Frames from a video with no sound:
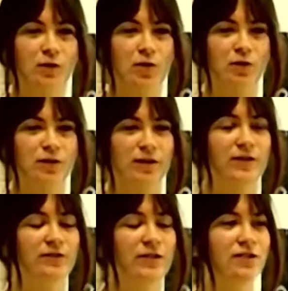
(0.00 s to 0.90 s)
me the
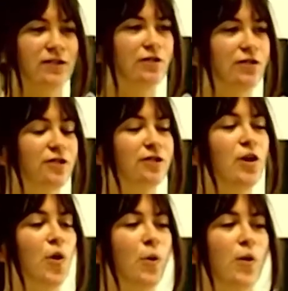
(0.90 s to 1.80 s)
most about this course
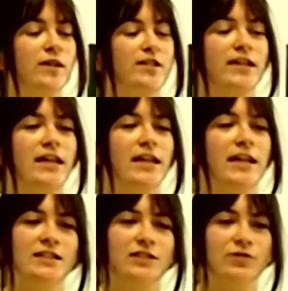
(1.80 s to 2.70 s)
was
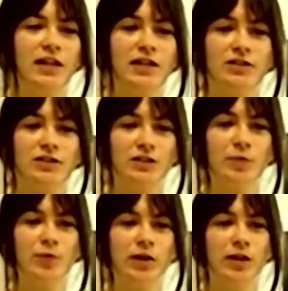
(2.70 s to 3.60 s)
the
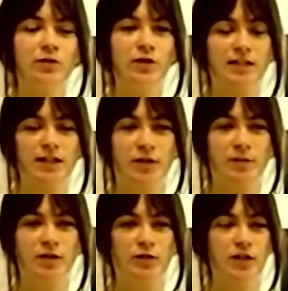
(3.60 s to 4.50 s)
interrelationship we could
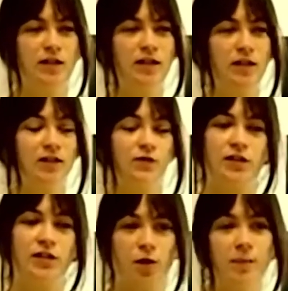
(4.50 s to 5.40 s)
see between the
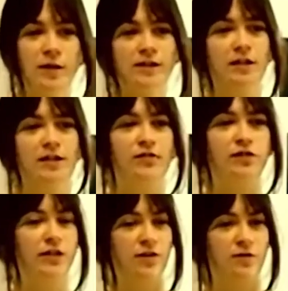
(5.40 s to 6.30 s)
different topics and
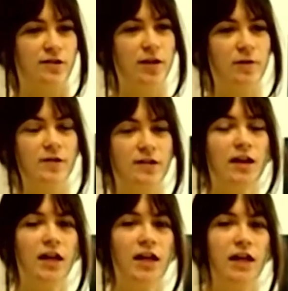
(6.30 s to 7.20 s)
different
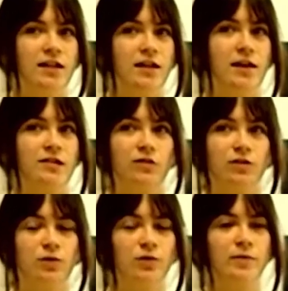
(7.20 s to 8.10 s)
concepts. It has
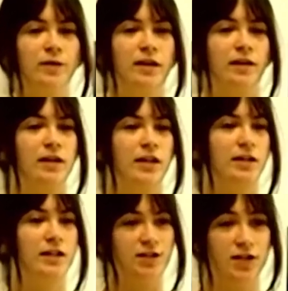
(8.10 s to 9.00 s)
not only been
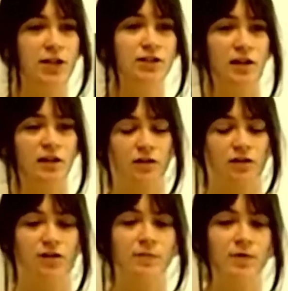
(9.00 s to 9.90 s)
an international
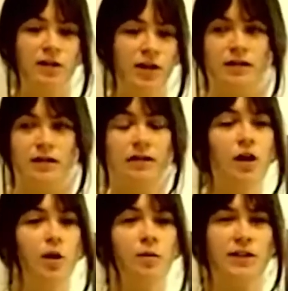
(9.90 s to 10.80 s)
course, but a
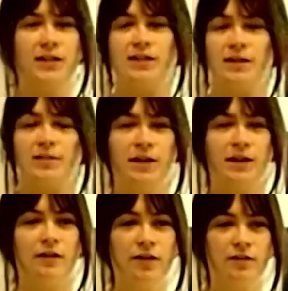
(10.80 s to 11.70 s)

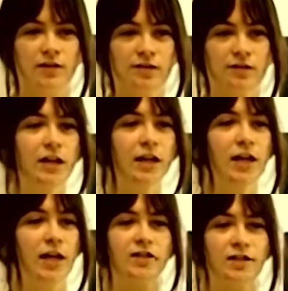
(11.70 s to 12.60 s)
multidisciplinary course.
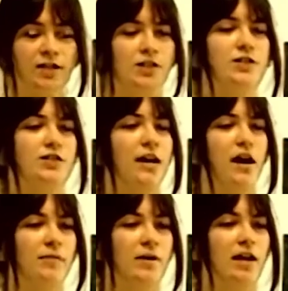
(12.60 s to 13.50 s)
The
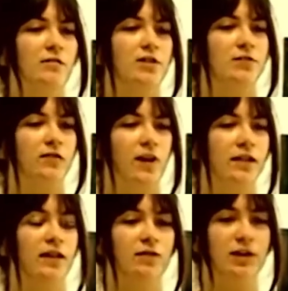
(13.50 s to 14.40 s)
teachers have been able to
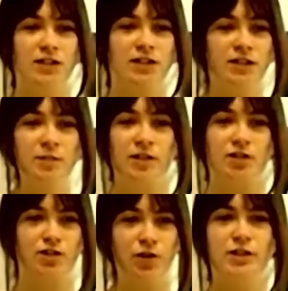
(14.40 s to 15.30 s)
find a
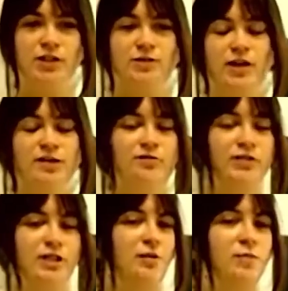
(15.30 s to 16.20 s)
relationship and show it to
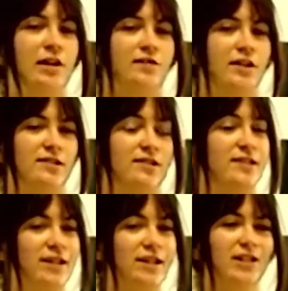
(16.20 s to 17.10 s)
us, which I believe is
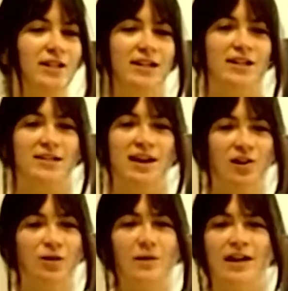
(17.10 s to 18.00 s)
essential in
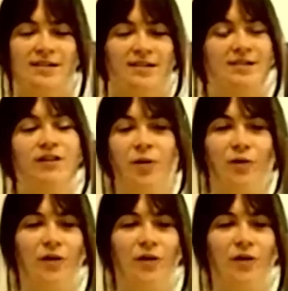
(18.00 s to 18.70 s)
a globalized